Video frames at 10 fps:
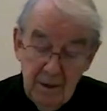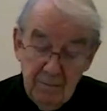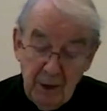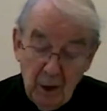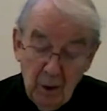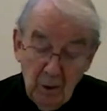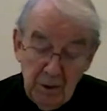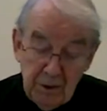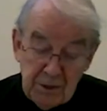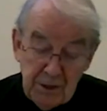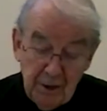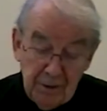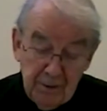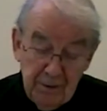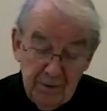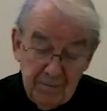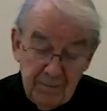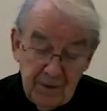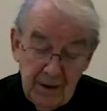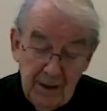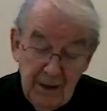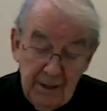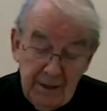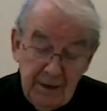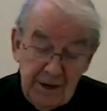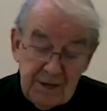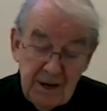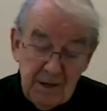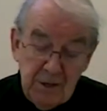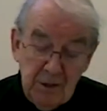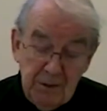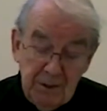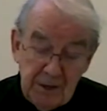behold your son." Then he said to the